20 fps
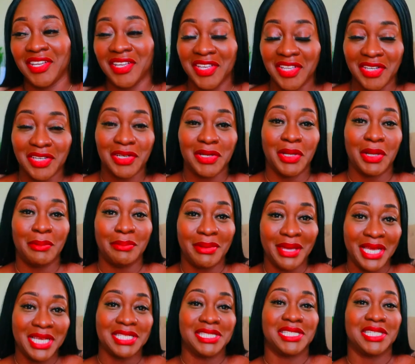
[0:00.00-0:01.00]
he getting a little
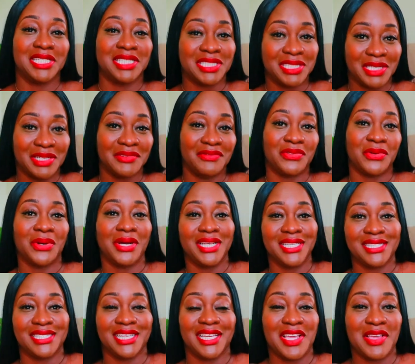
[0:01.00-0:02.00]
bass in his little
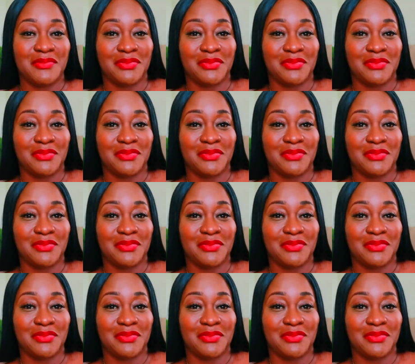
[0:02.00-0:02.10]
voice and